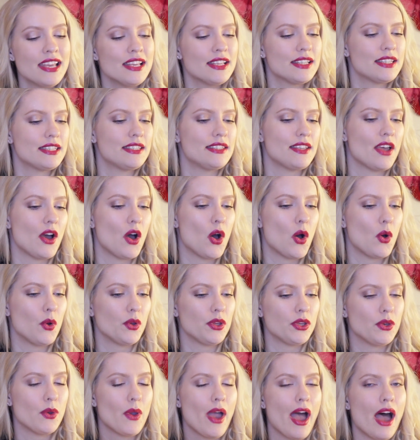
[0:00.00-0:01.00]

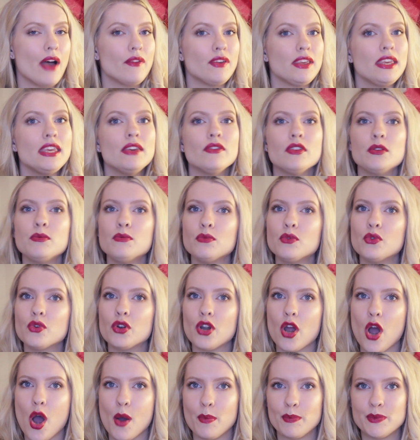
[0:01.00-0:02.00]
so you have even
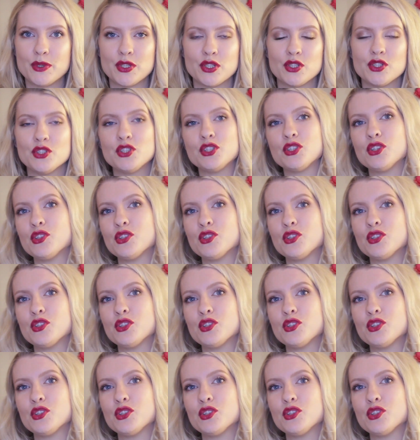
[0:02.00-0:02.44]
more options